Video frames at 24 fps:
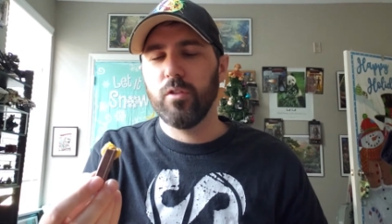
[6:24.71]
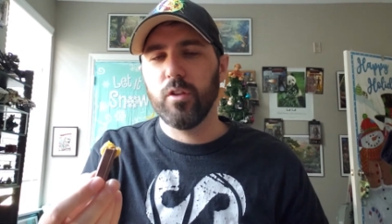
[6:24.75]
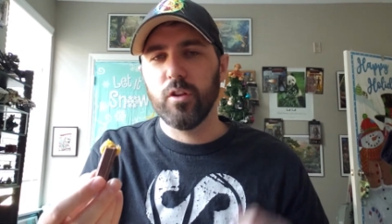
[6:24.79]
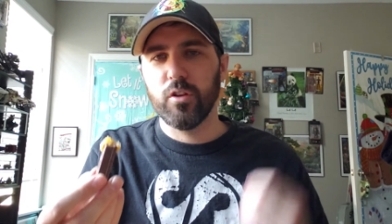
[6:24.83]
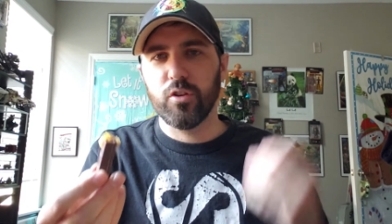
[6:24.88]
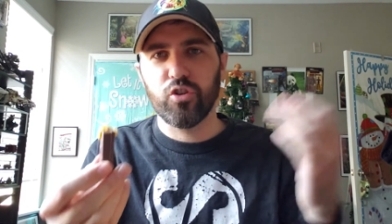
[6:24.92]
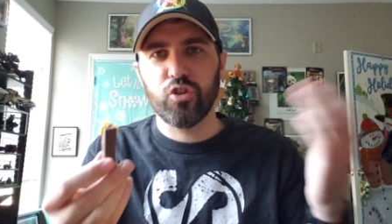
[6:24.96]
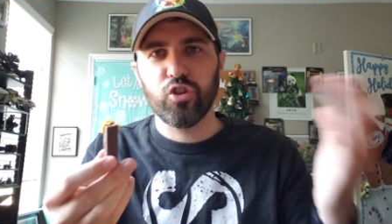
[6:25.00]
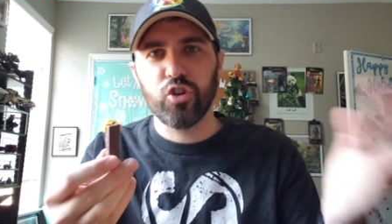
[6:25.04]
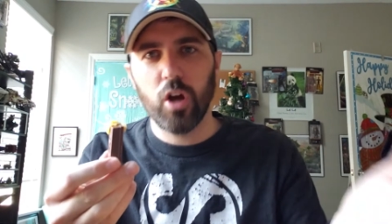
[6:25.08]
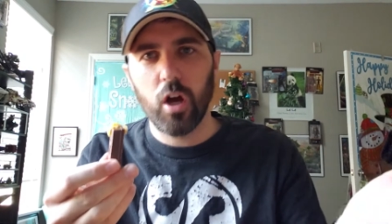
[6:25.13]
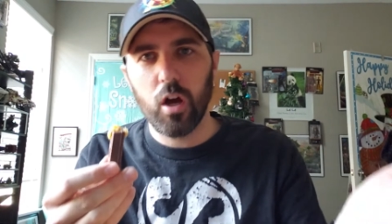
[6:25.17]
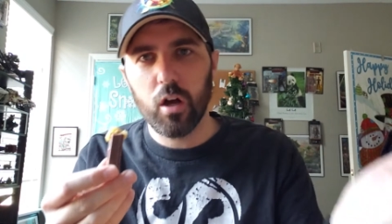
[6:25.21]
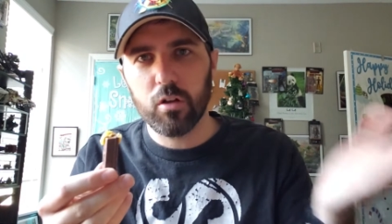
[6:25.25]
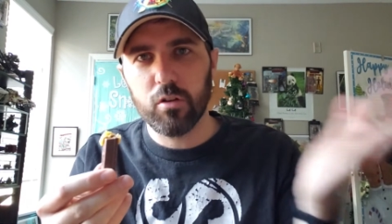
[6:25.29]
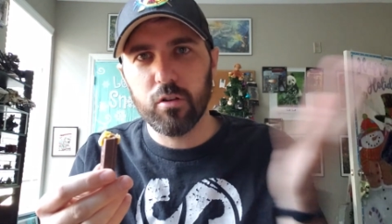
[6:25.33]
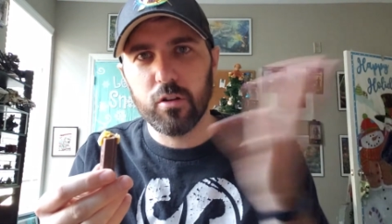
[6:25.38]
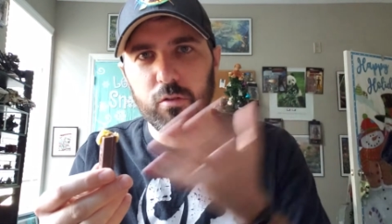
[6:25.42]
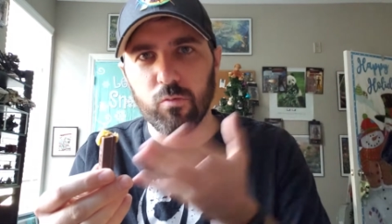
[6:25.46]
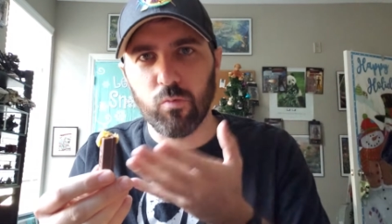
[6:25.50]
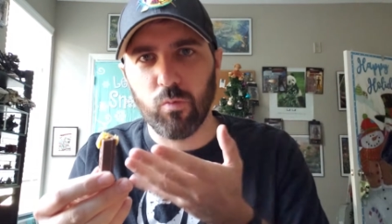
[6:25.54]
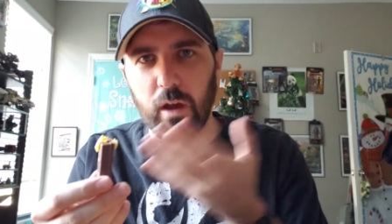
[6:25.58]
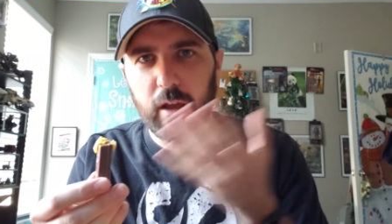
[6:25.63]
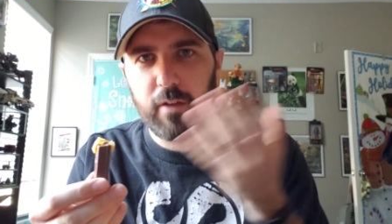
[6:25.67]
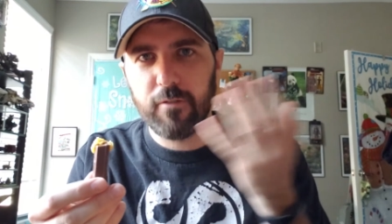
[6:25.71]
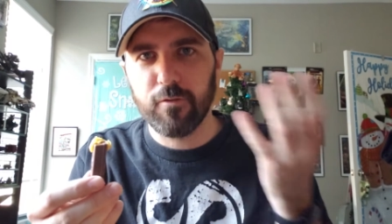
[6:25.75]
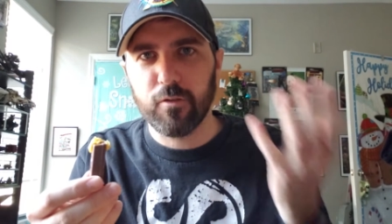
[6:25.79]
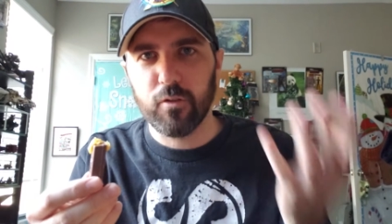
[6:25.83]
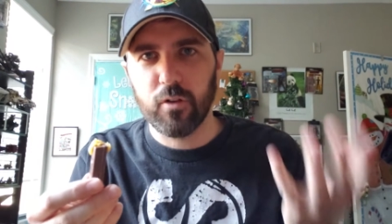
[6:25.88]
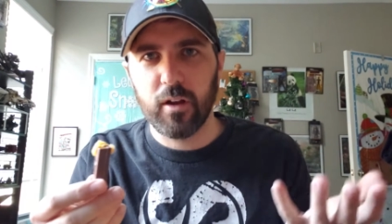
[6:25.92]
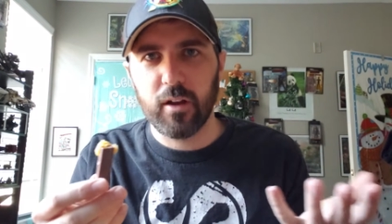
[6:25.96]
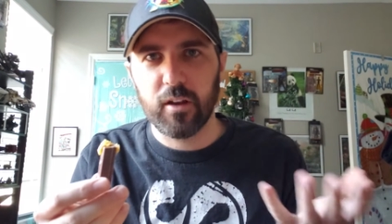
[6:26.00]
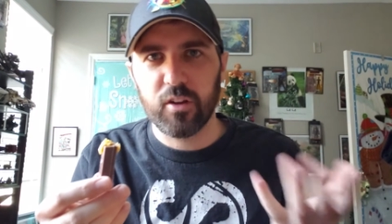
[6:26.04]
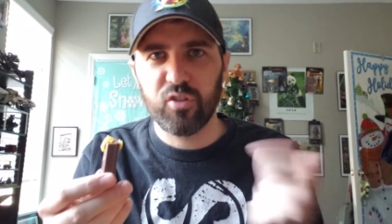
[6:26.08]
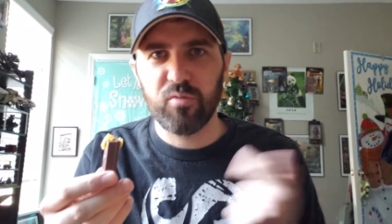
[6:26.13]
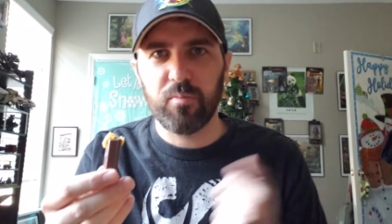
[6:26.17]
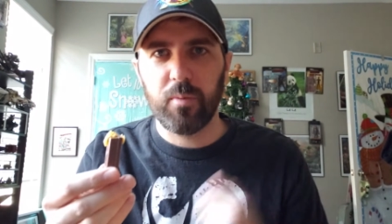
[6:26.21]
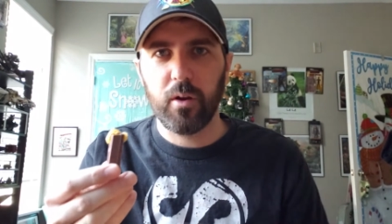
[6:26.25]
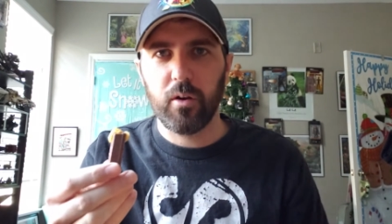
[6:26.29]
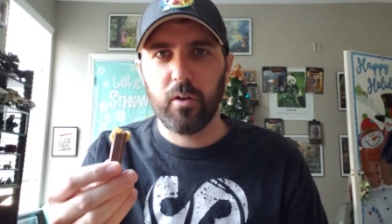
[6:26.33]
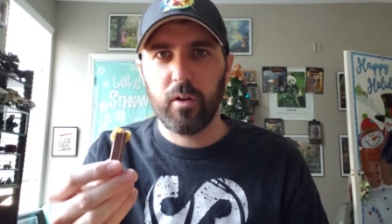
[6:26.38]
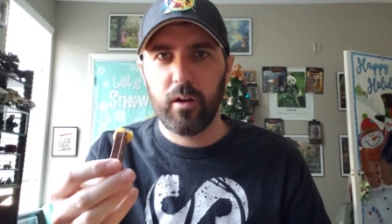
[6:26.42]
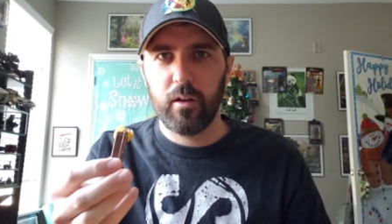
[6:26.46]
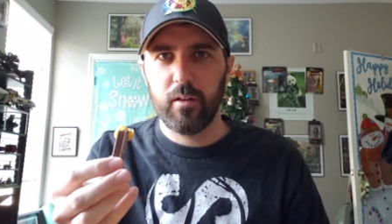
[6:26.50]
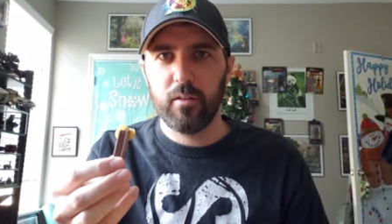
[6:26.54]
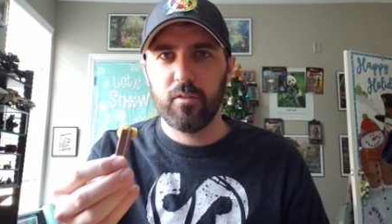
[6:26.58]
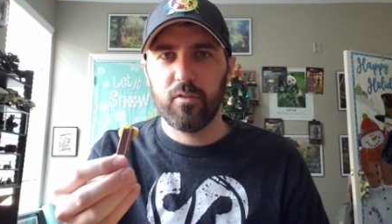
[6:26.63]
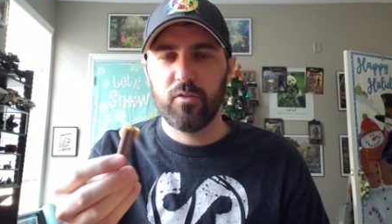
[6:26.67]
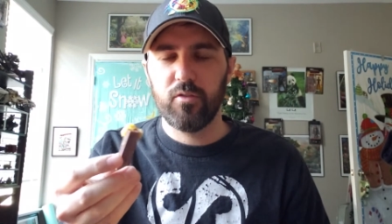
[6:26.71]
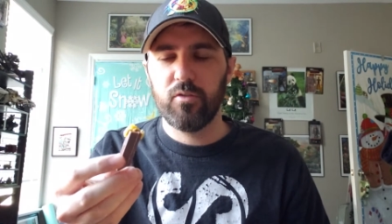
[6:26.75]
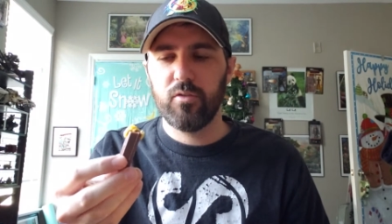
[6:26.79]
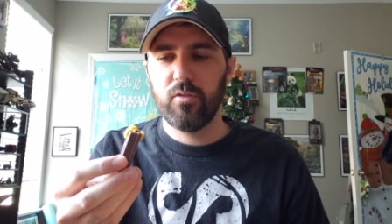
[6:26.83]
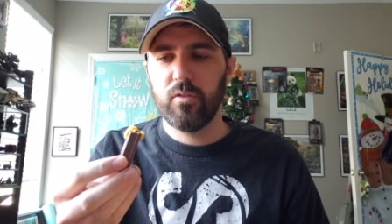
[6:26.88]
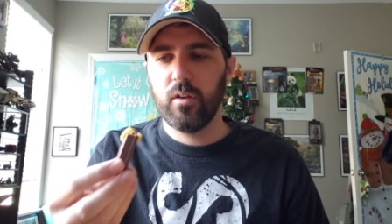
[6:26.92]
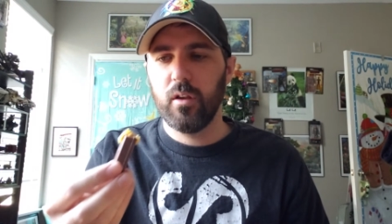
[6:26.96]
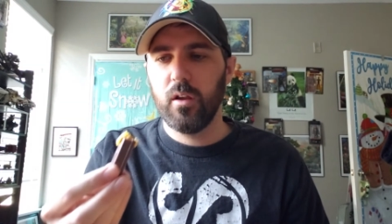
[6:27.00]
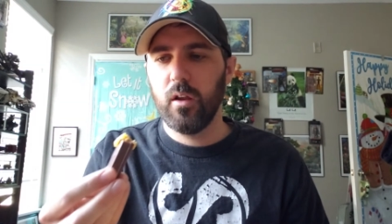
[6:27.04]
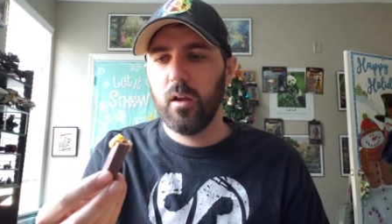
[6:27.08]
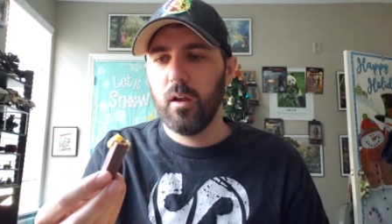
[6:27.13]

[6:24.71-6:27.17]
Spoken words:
The chocolate wafer experience.